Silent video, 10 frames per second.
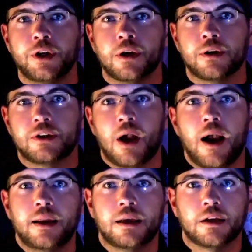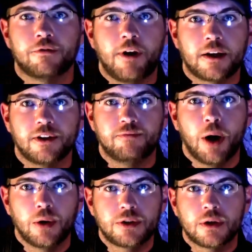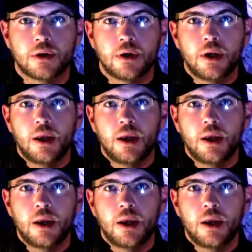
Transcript: you're designing an effective poster.